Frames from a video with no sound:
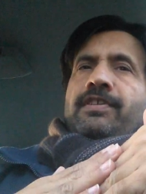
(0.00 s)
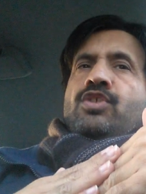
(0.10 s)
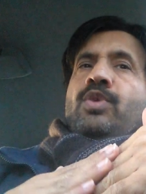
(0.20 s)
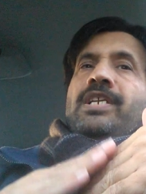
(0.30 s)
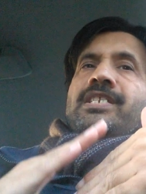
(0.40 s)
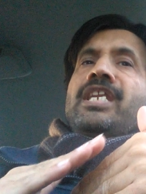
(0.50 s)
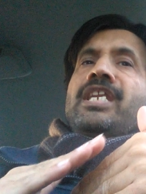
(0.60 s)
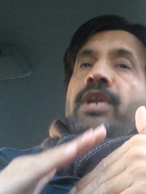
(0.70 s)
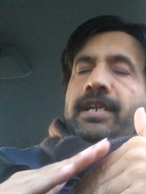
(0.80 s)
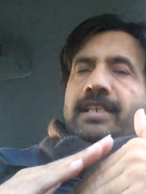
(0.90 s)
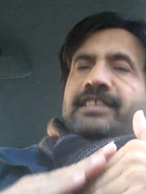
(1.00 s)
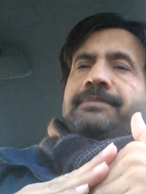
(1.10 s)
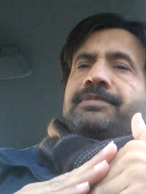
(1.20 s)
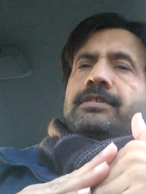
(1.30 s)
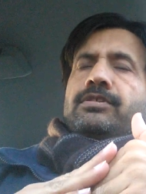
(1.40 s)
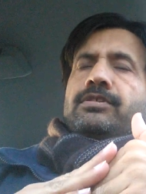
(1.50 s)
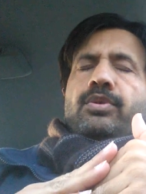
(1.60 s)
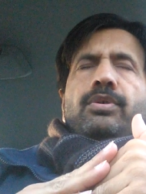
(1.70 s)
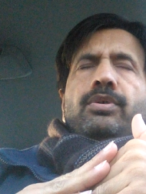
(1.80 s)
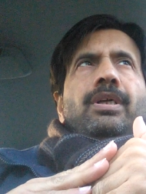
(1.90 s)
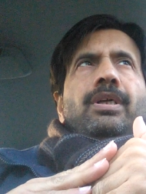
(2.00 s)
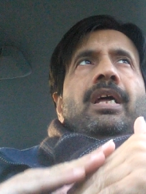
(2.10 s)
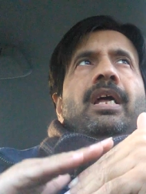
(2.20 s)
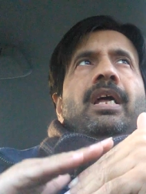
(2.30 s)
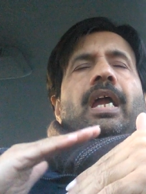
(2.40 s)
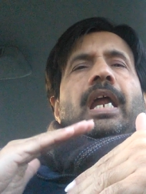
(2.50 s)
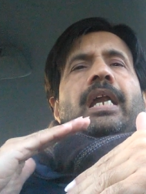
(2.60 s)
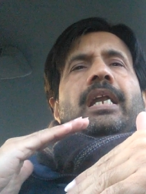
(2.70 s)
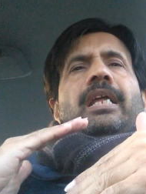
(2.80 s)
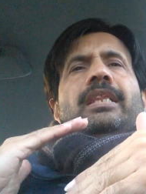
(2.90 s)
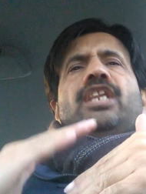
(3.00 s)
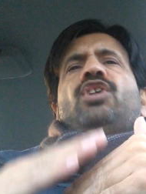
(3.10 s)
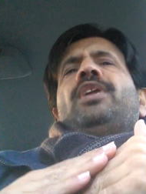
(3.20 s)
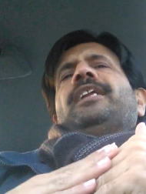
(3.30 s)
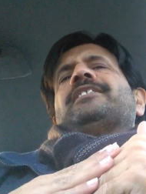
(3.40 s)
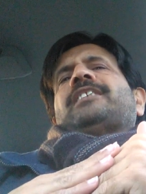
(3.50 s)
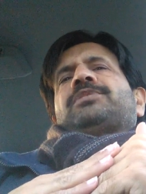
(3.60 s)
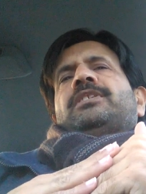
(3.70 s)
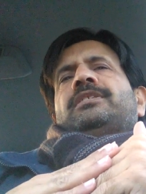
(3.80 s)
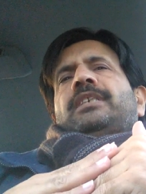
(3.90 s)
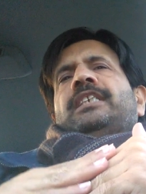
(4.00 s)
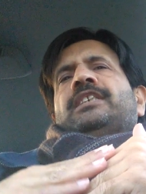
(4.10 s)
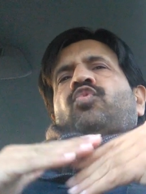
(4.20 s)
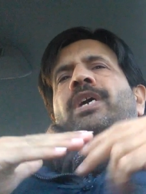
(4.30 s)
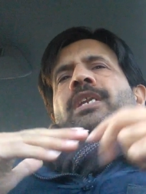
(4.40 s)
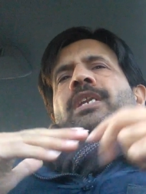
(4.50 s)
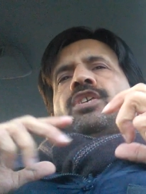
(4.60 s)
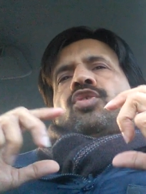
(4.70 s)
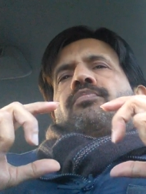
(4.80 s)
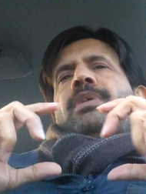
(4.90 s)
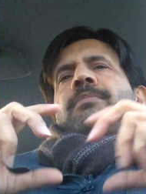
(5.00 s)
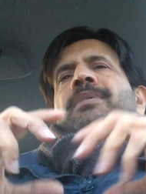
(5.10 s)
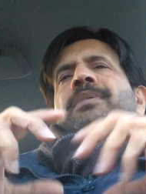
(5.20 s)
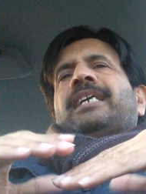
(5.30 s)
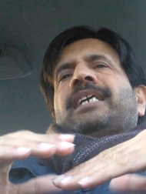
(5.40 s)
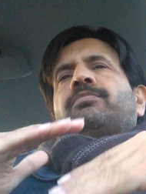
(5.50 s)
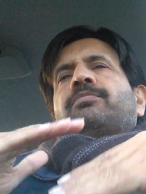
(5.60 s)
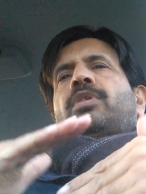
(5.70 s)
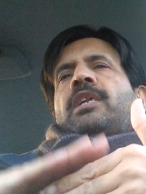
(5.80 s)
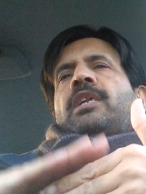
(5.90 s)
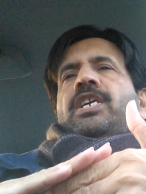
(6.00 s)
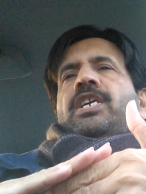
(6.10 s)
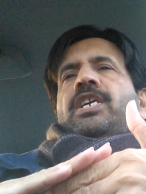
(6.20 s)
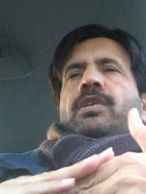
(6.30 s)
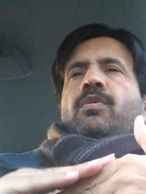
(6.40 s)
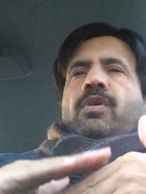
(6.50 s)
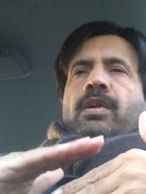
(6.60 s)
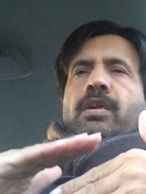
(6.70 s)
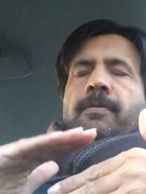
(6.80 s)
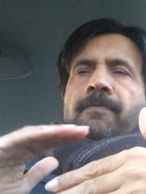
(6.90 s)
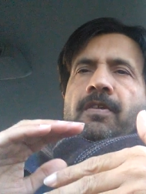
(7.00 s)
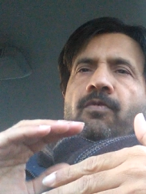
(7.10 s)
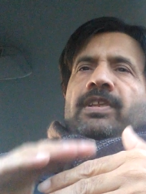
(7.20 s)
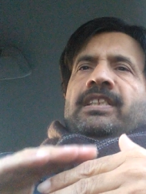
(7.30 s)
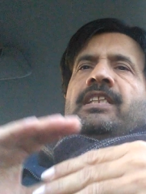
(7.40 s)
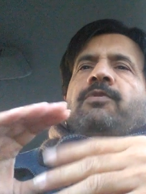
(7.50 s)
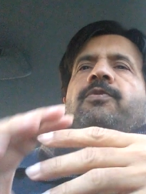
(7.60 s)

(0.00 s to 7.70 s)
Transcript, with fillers: which is known as neonatal sepsis you know and the neonatal sepsis is when your baby gets blood infection um, within the